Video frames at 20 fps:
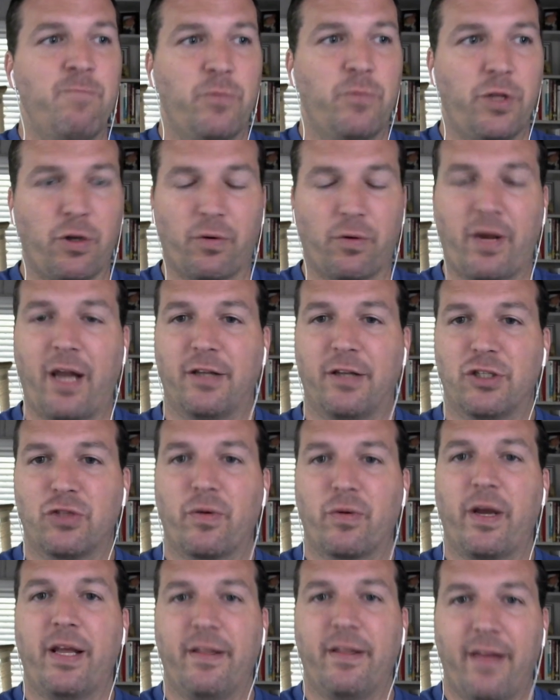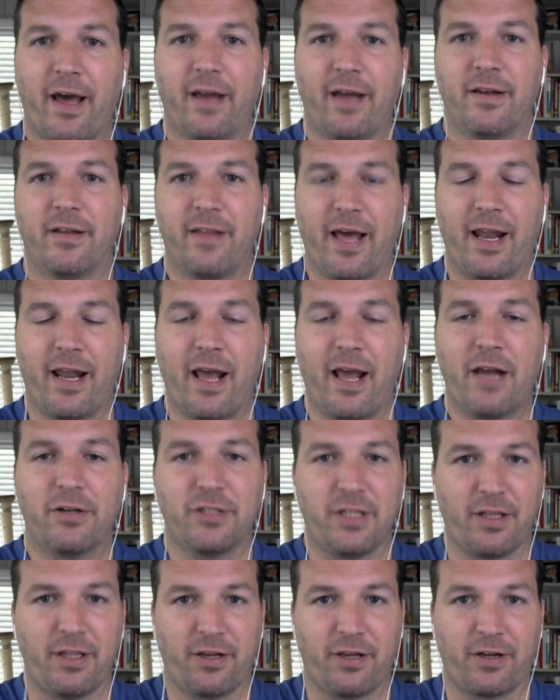you know, kind of drain that
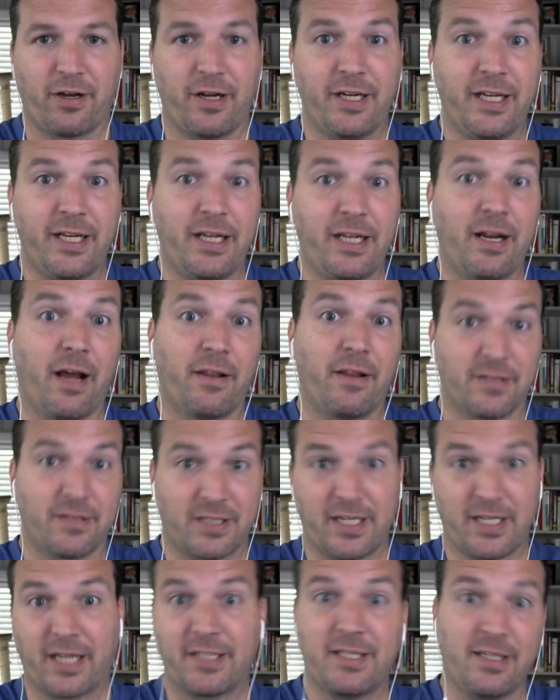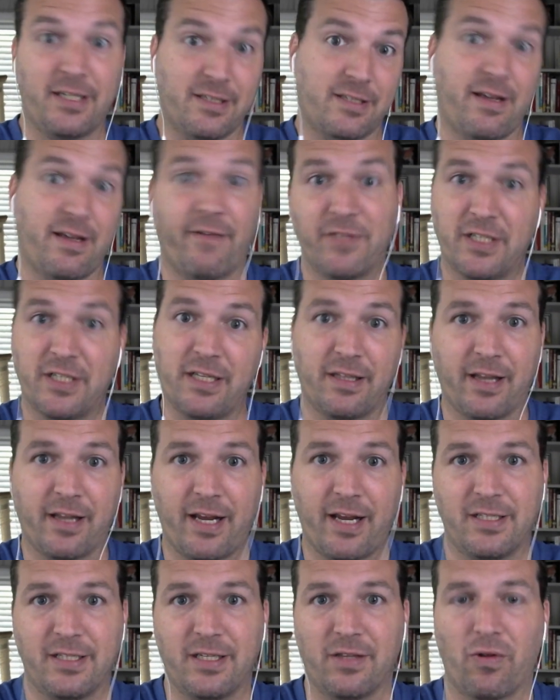energy that you're going to need on the 16th, 17th, and
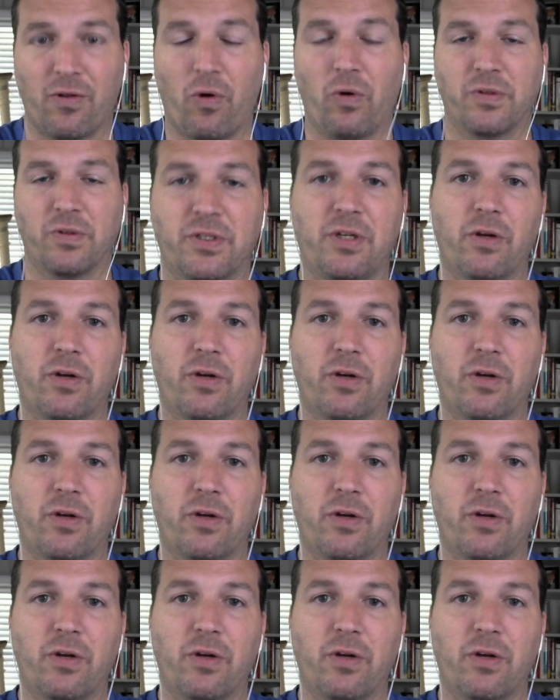18th hole.